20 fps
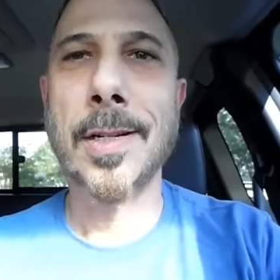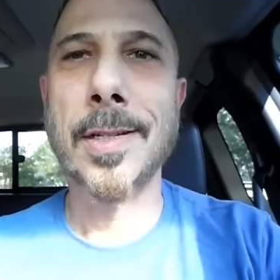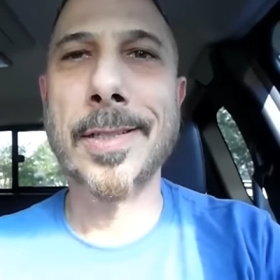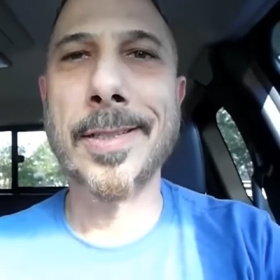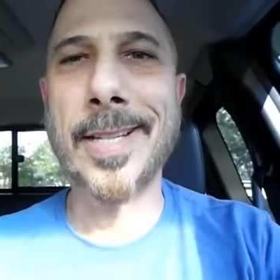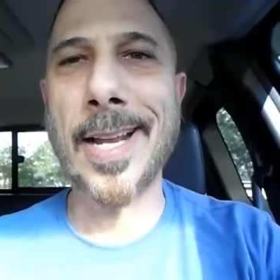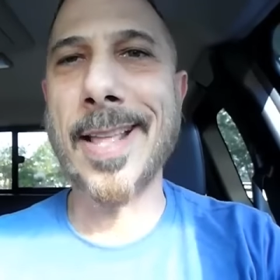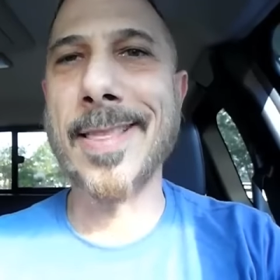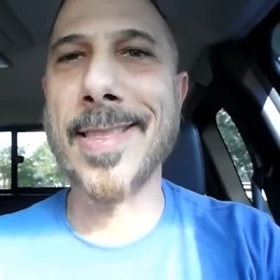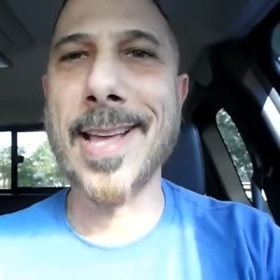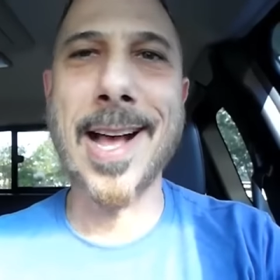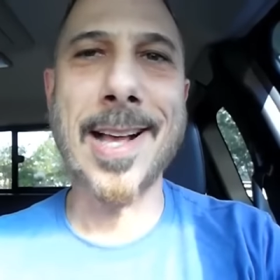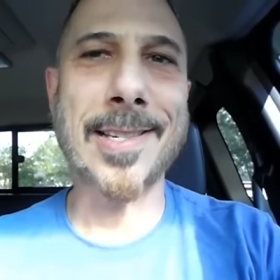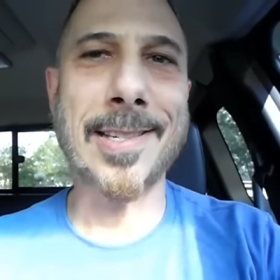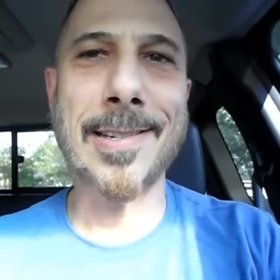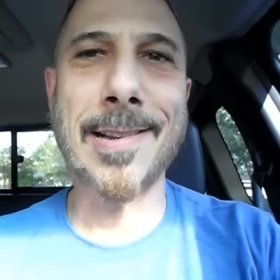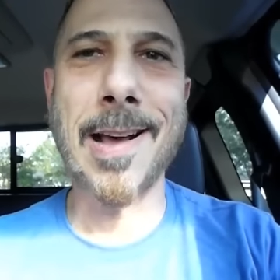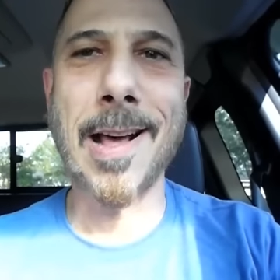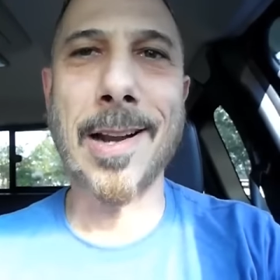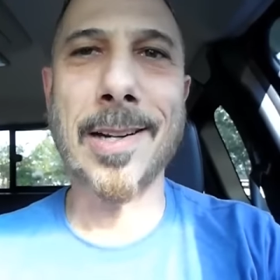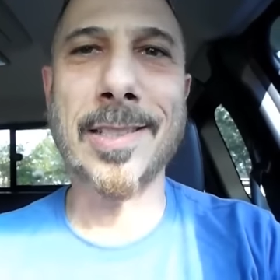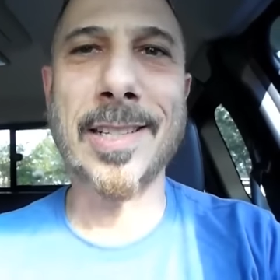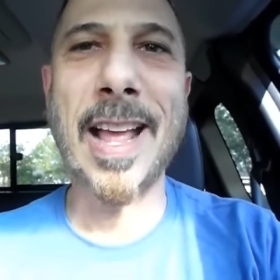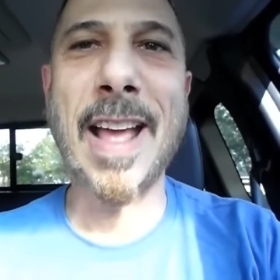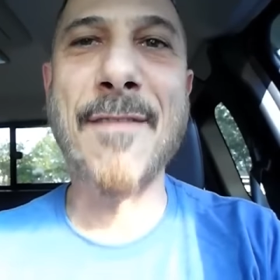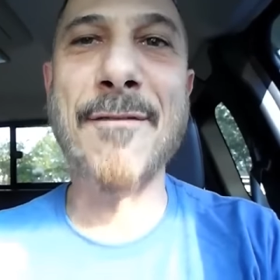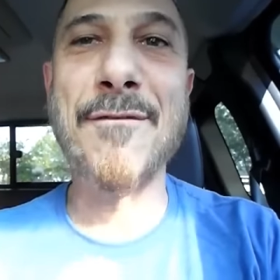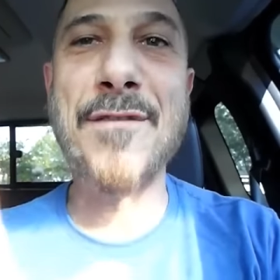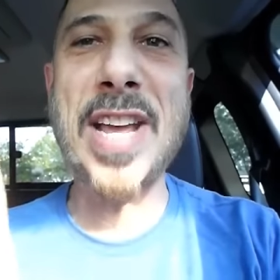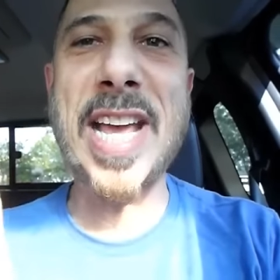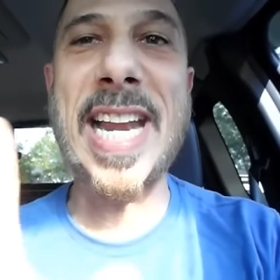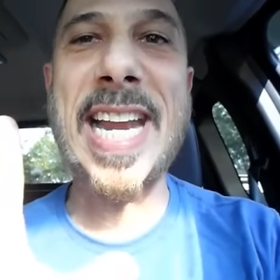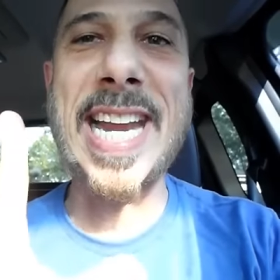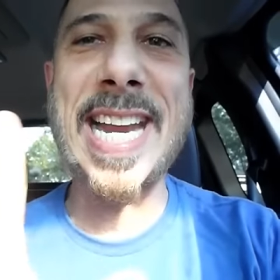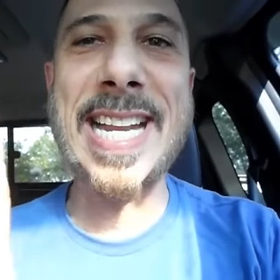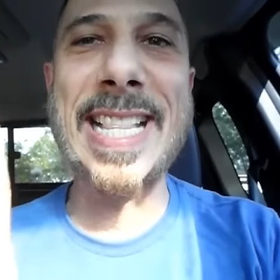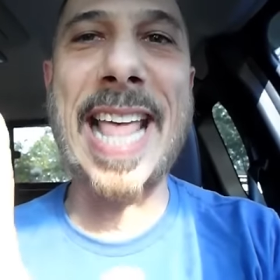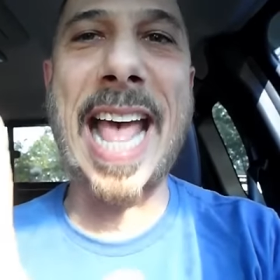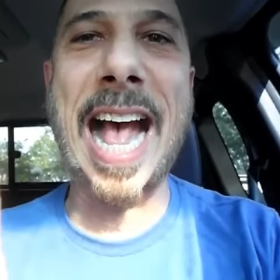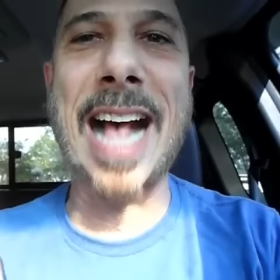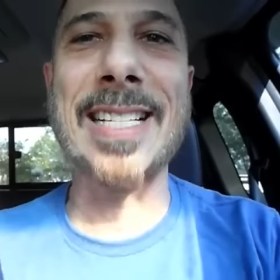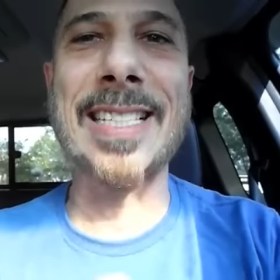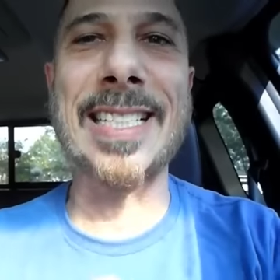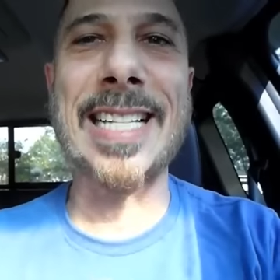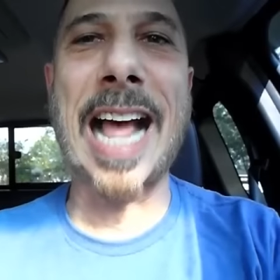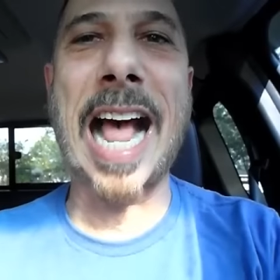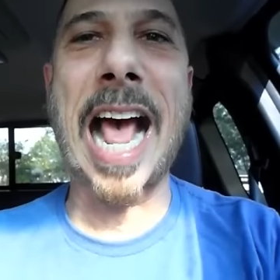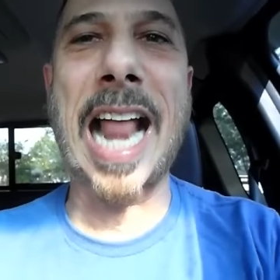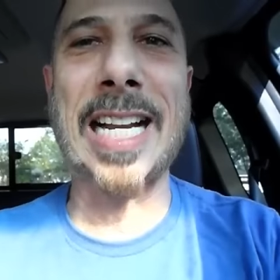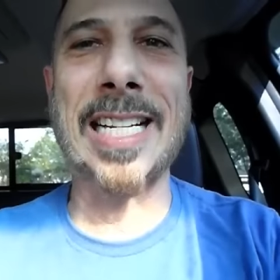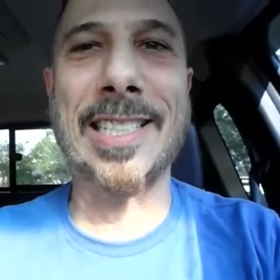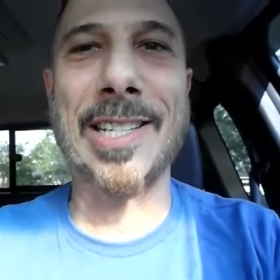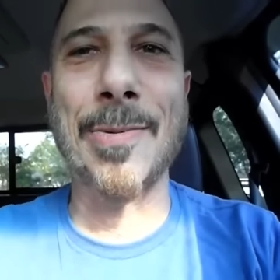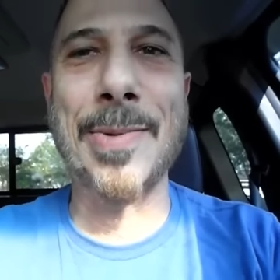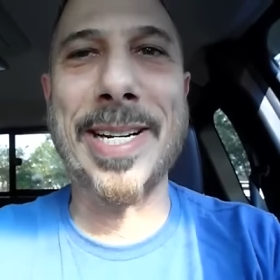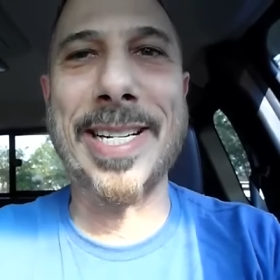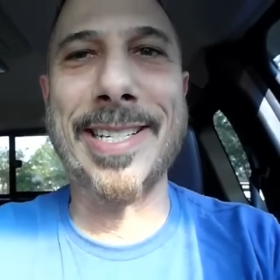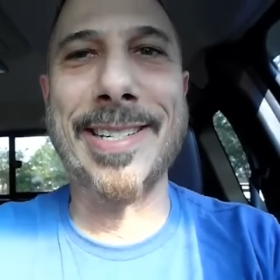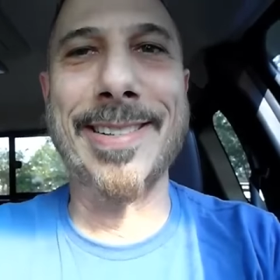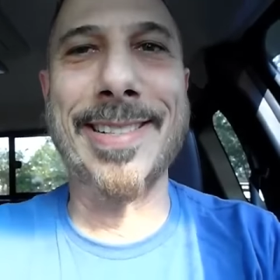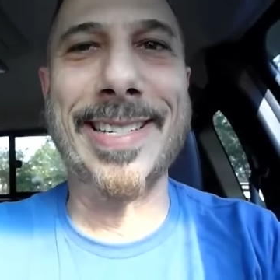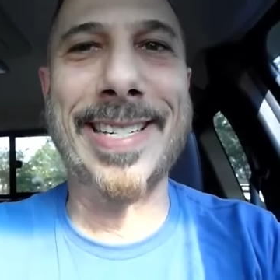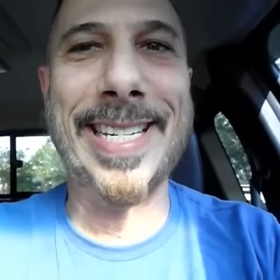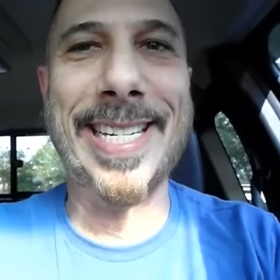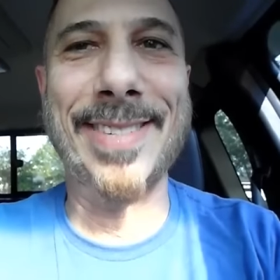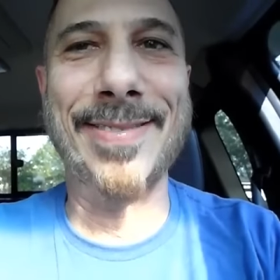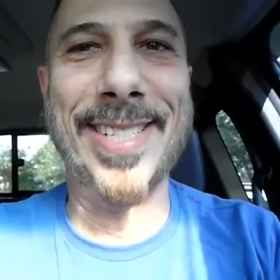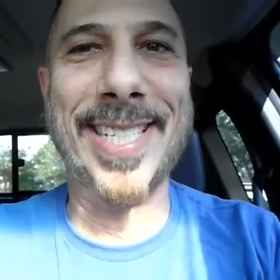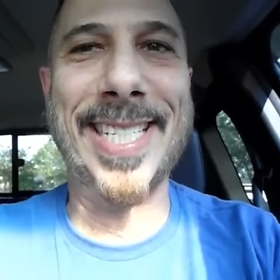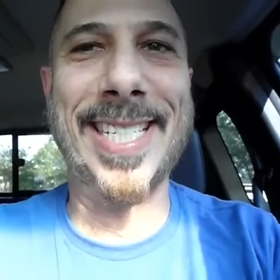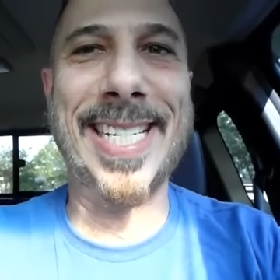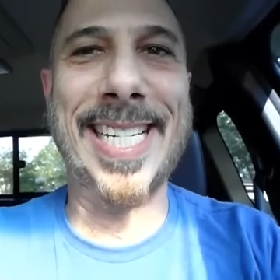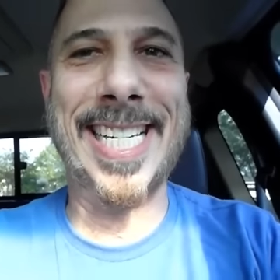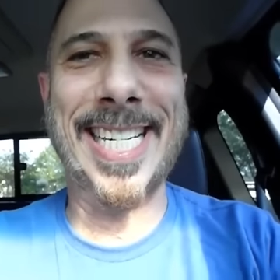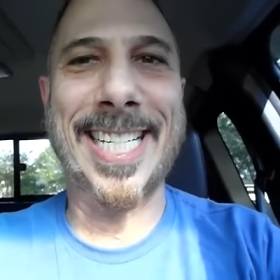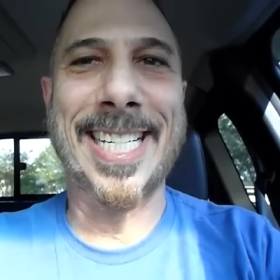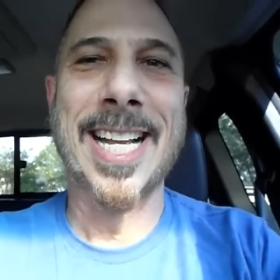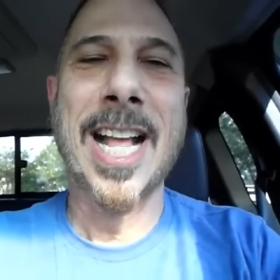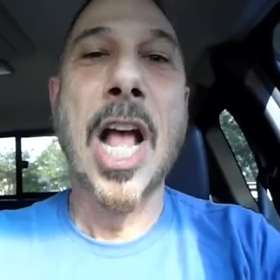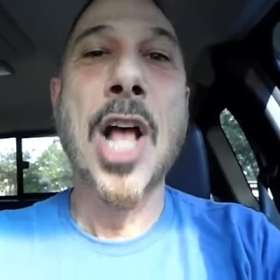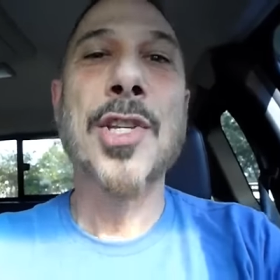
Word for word: and $10,000 and $15,000 so we can do the DVD.